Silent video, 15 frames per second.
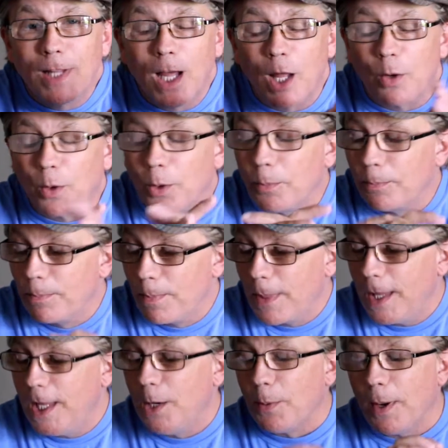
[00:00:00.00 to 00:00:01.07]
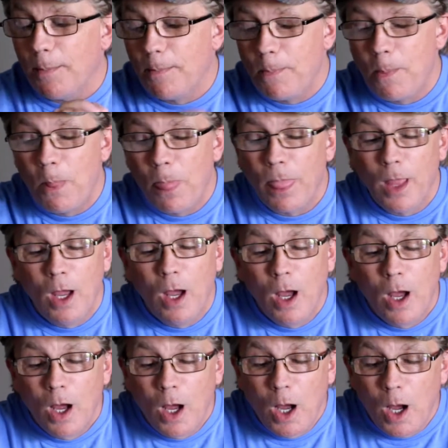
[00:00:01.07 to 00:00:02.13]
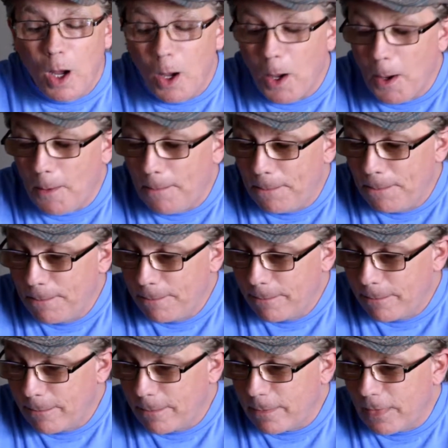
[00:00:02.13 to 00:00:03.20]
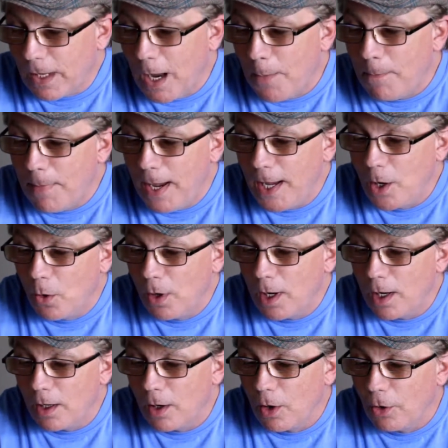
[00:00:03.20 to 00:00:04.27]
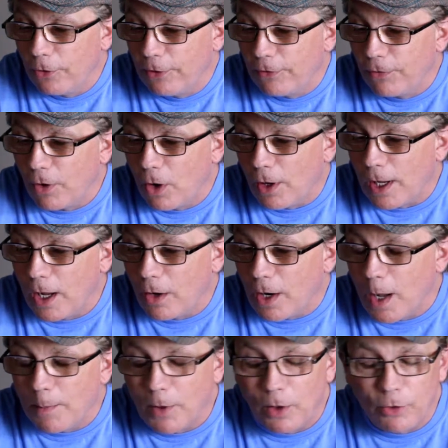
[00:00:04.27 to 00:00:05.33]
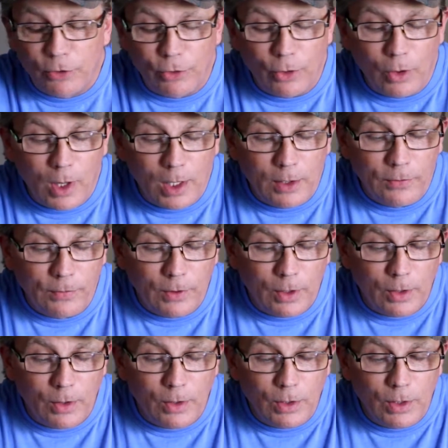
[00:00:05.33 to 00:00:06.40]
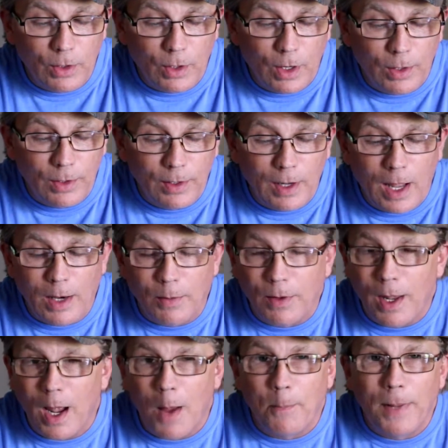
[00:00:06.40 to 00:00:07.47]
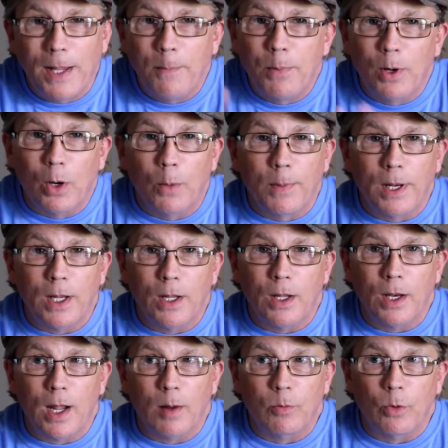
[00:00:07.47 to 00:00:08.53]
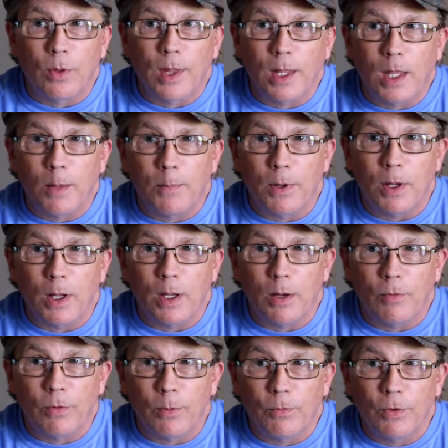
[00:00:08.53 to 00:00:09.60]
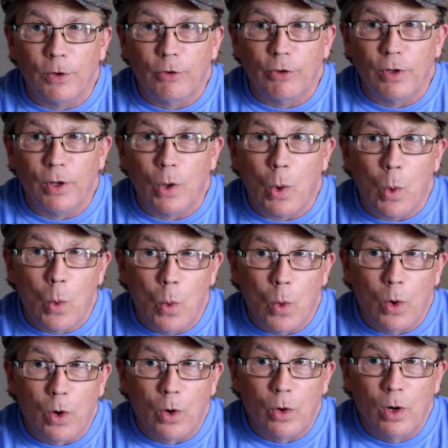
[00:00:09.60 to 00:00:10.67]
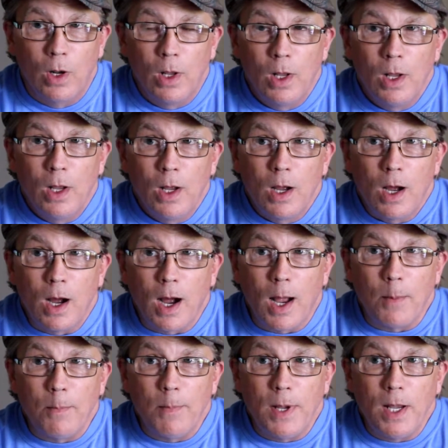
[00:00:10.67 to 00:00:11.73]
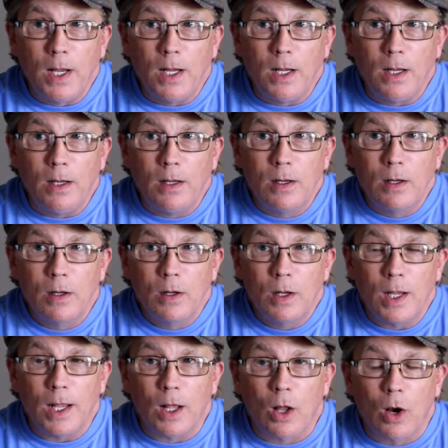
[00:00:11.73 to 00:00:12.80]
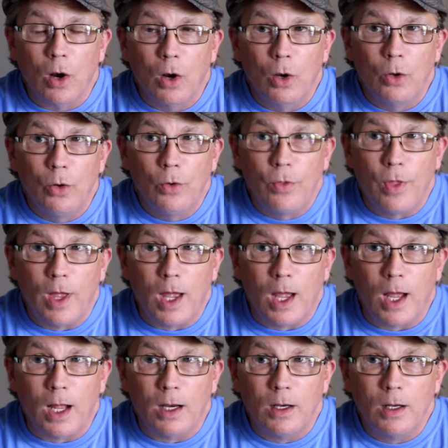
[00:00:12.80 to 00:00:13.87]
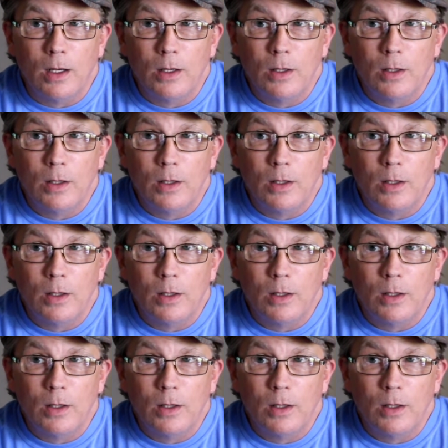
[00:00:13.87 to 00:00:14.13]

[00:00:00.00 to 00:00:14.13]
I don't know. Anyway, I may go ahead and close this vlog out. I'm not sure. Like I said, I may put a little bit in after they get in from fishing, or I may include that.